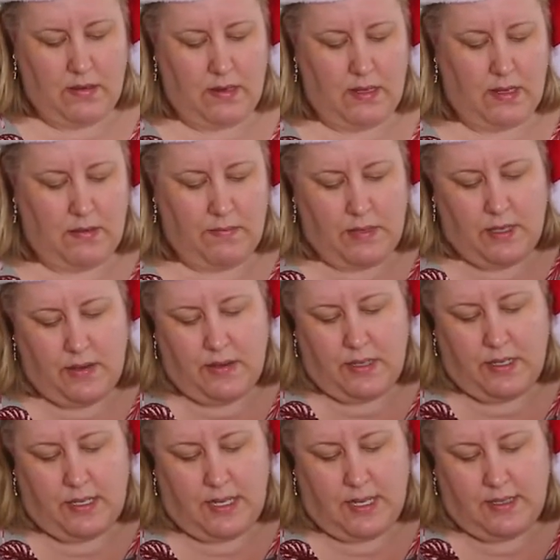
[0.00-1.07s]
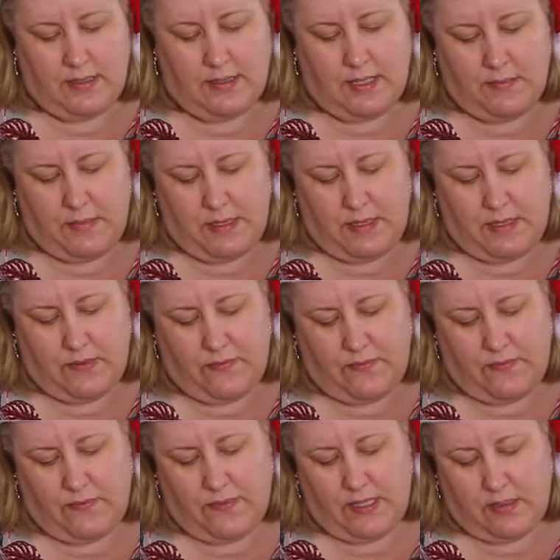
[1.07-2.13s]
Now I'm going to cut some of this
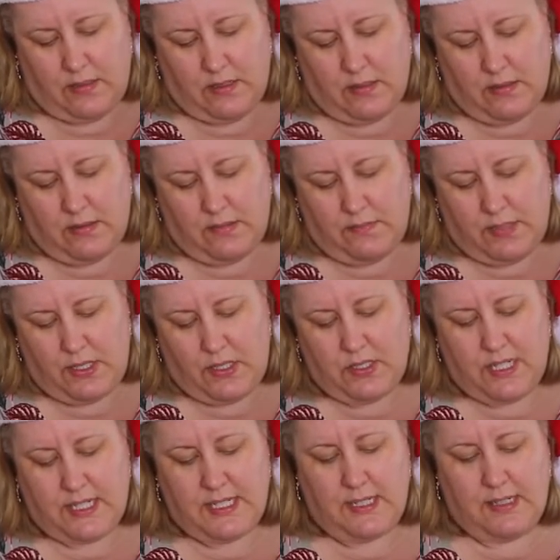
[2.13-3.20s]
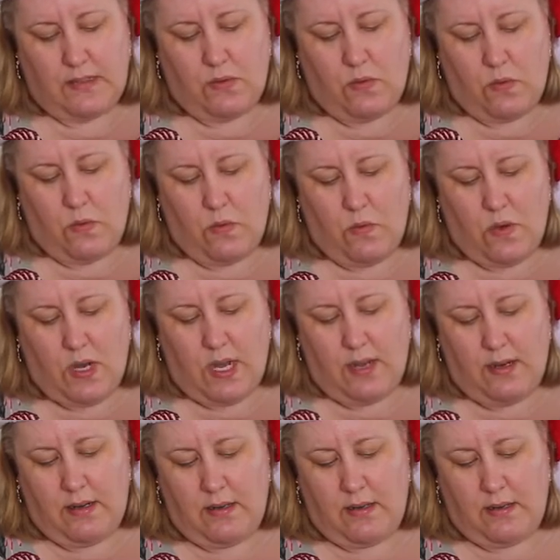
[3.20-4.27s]
felt because I didn't
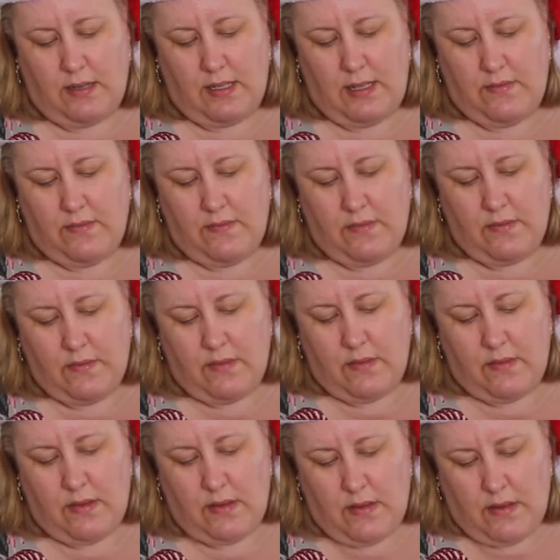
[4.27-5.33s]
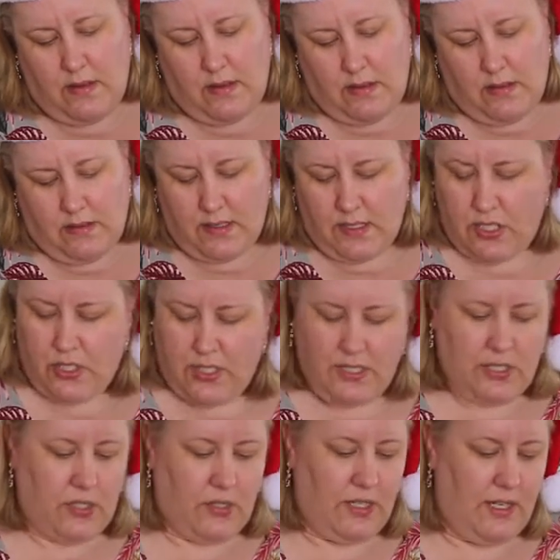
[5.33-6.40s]
quite leave the string
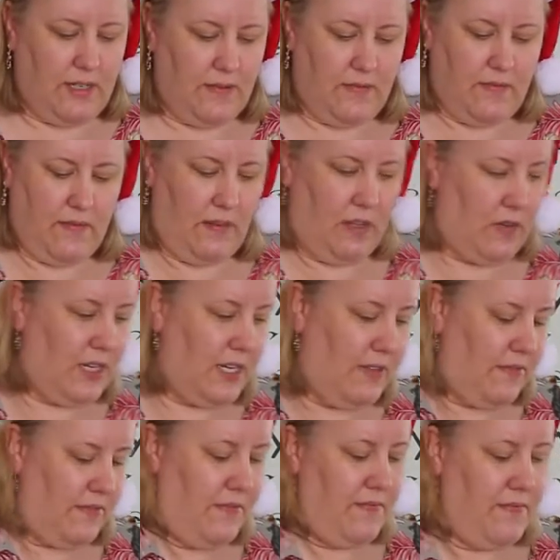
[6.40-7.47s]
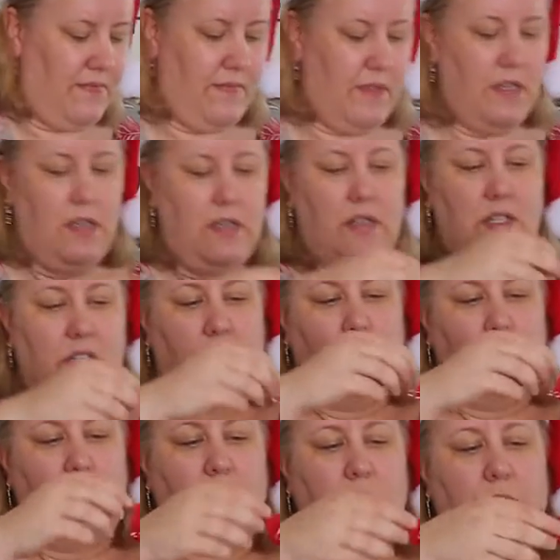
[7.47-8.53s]
long enough.
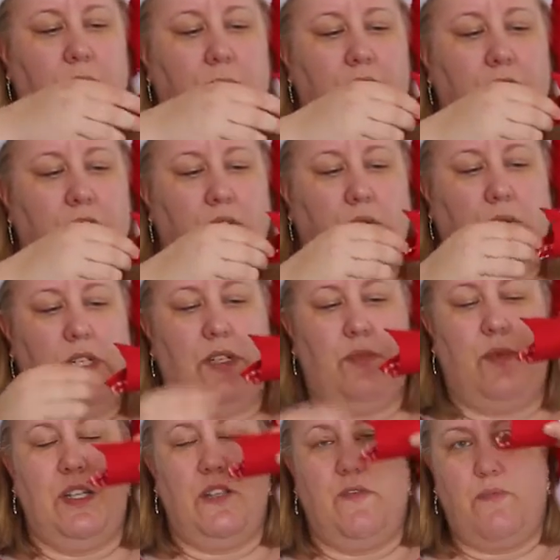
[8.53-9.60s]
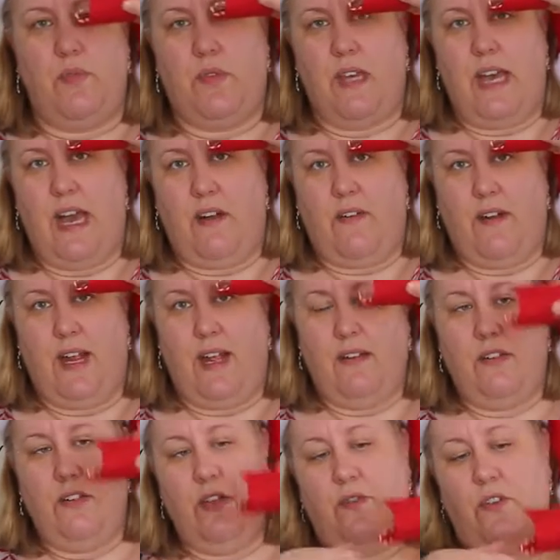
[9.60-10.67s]
So what you want to make sure is when you've put the hat
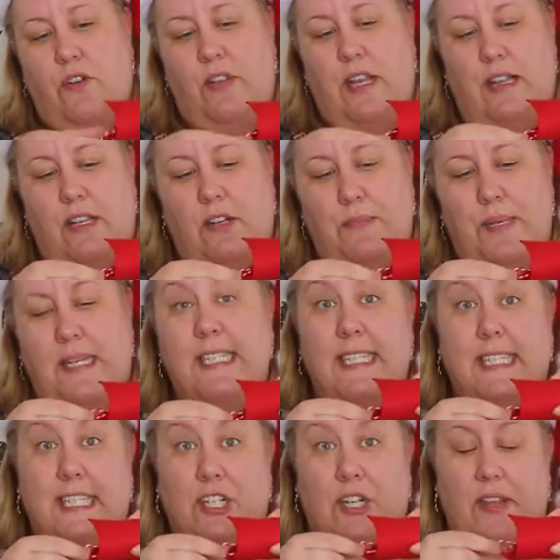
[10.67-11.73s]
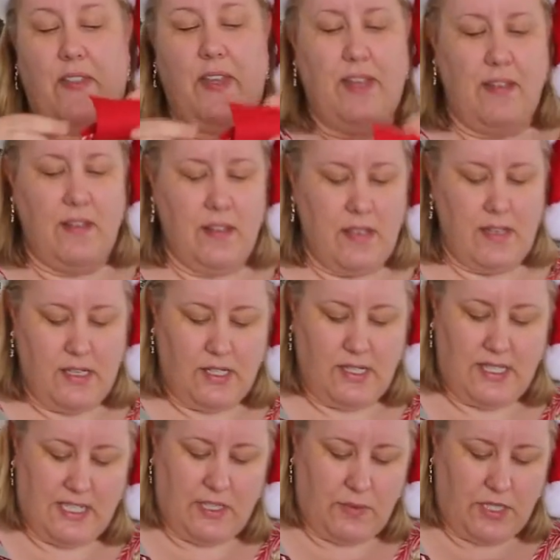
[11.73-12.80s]
around, you've got that little piece of string there,
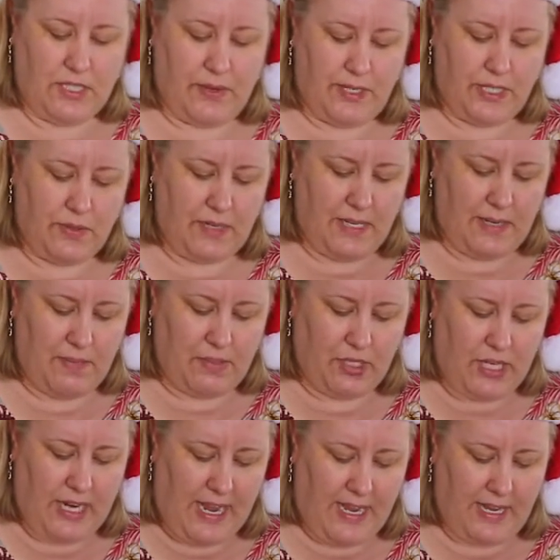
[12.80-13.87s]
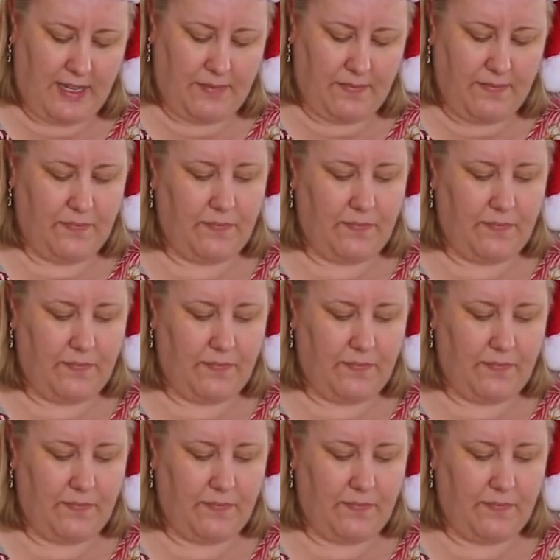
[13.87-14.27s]
because that's what's going to enable you to hang it.